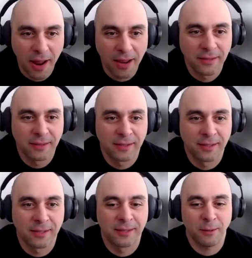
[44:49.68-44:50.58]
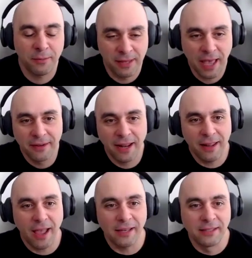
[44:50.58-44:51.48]
right. So DevNet,
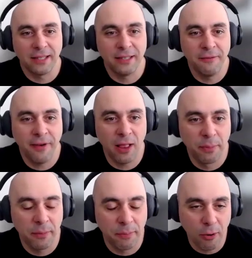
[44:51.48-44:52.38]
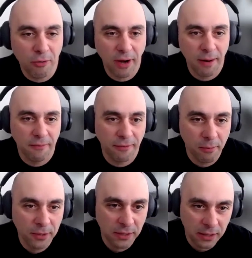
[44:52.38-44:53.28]
yeah, is the developer program
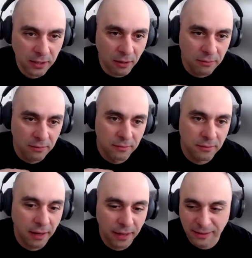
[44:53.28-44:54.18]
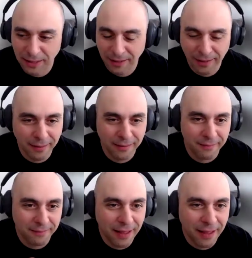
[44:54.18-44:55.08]
from Cisco. Right? It's
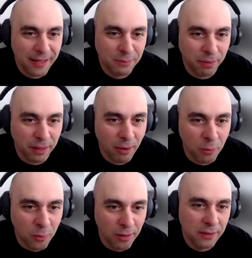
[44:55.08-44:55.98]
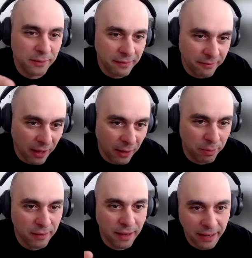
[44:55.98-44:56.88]
a nice play on words with
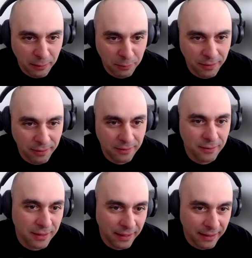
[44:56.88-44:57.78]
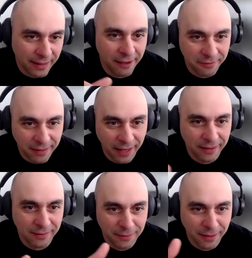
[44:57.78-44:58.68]
developer and network. So it's like
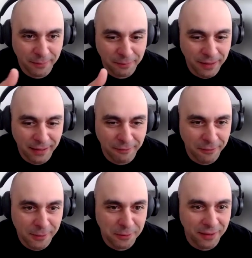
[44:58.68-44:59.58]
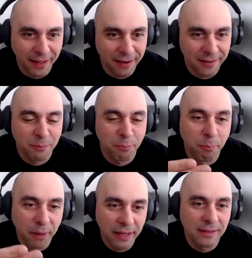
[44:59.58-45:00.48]
DevNet. I take the first three letters,
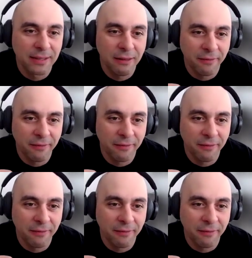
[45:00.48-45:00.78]
but it's the